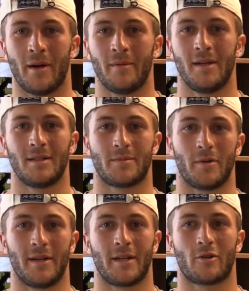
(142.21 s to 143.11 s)
I mean, it's
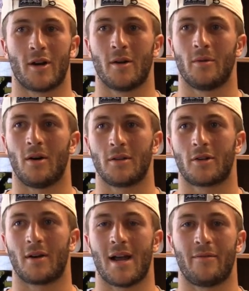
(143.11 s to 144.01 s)
pretty incredible, all the
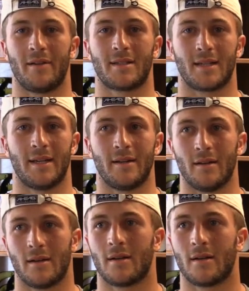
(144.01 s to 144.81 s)
graphics and